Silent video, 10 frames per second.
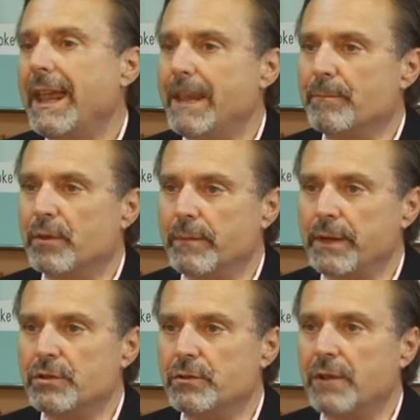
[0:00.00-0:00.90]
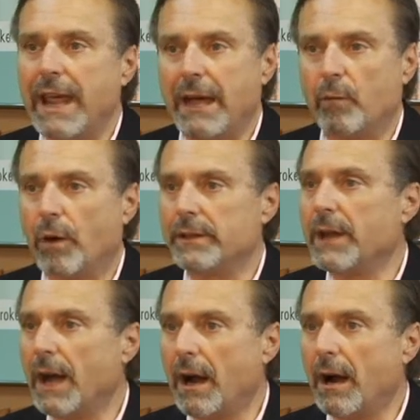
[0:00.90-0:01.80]
It permits you to have one
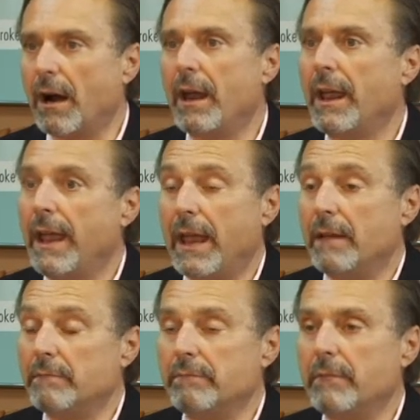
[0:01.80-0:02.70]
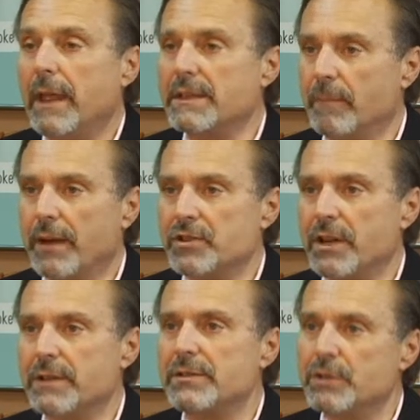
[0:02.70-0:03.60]
car and as much
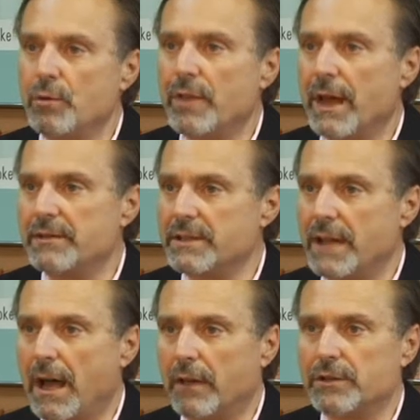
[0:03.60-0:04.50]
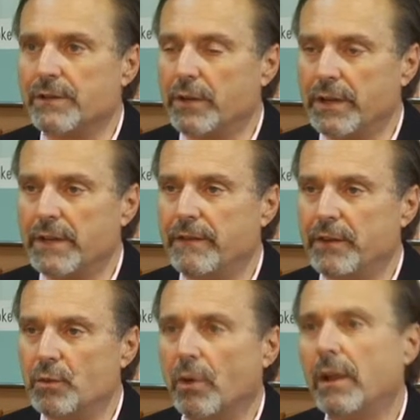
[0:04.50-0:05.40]
as $2,000 for an
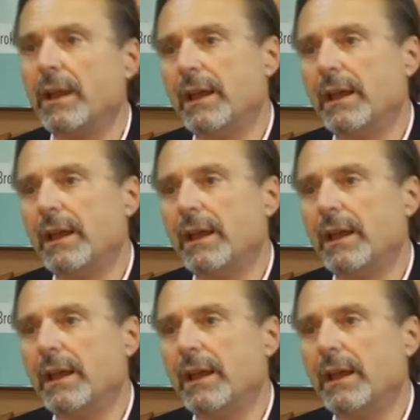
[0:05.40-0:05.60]
individual,